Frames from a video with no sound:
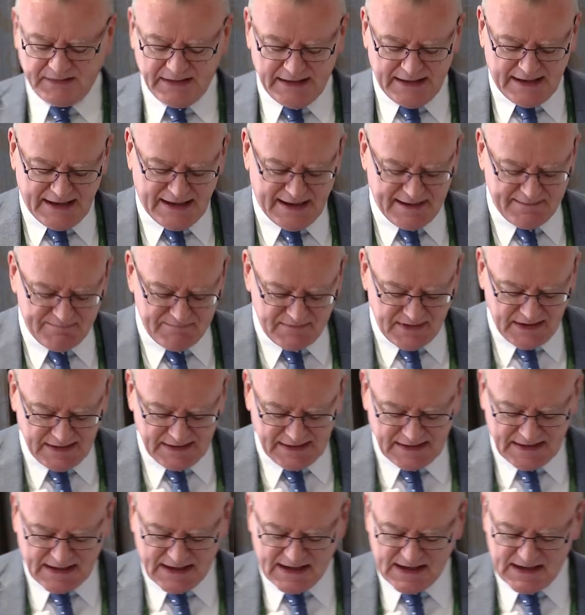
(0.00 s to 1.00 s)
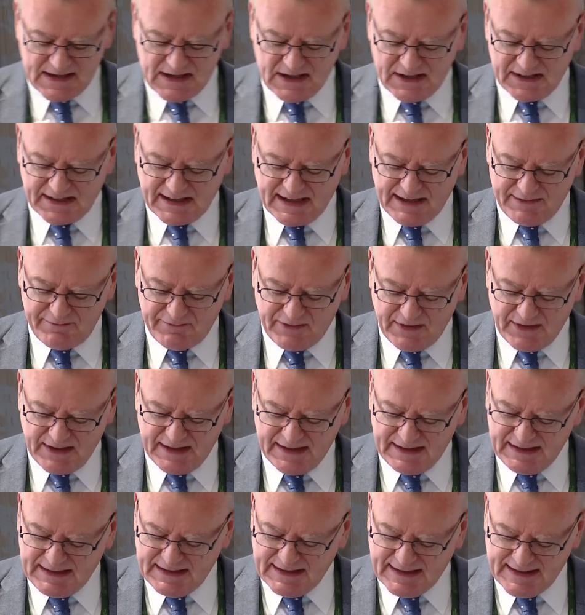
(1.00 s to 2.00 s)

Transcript: I get very,